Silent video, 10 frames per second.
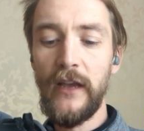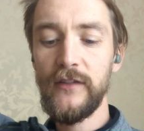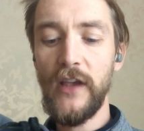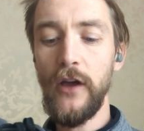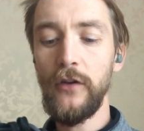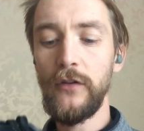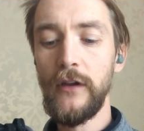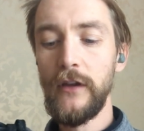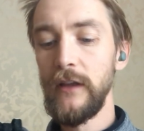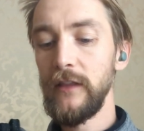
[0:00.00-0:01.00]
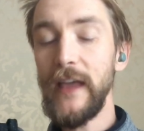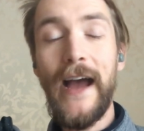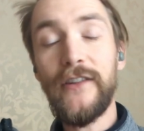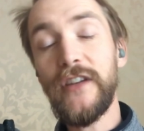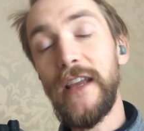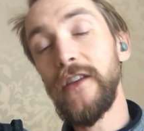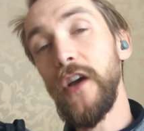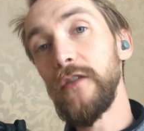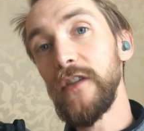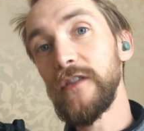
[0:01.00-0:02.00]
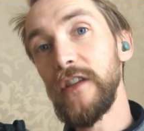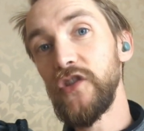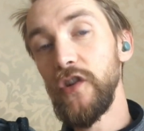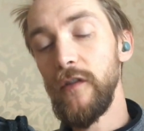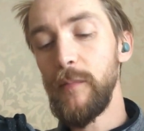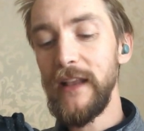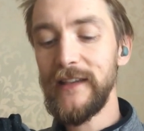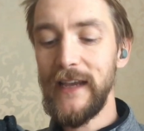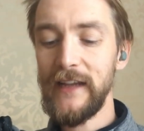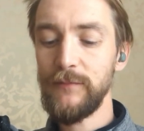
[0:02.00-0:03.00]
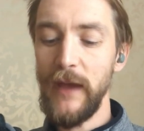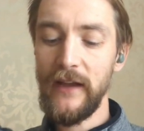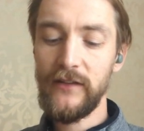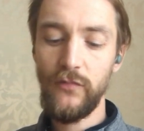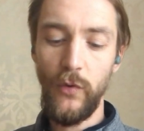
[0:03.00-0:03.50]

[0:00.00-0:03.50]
So that actually goes on to the durability aspects,